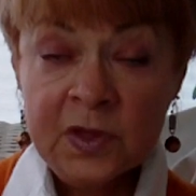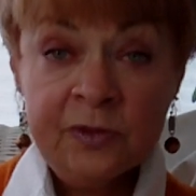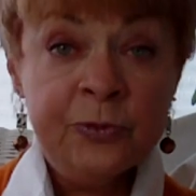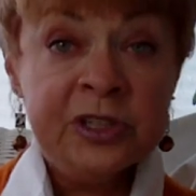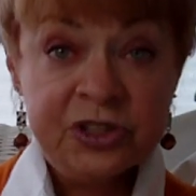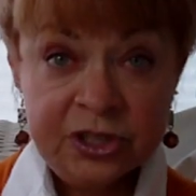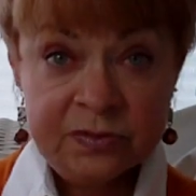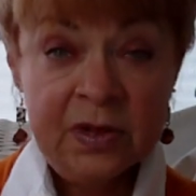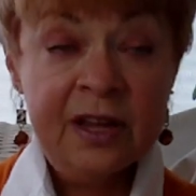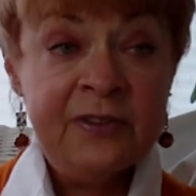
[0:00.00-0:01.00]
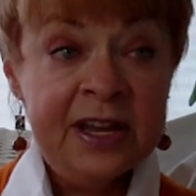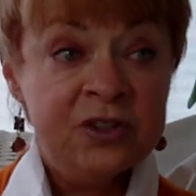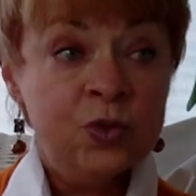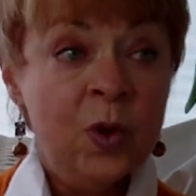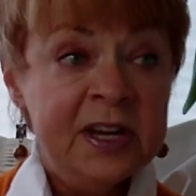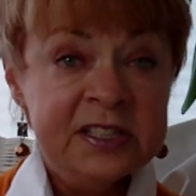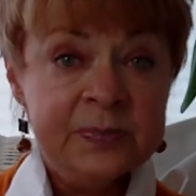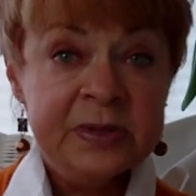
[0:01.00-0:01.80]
of which I've had twice,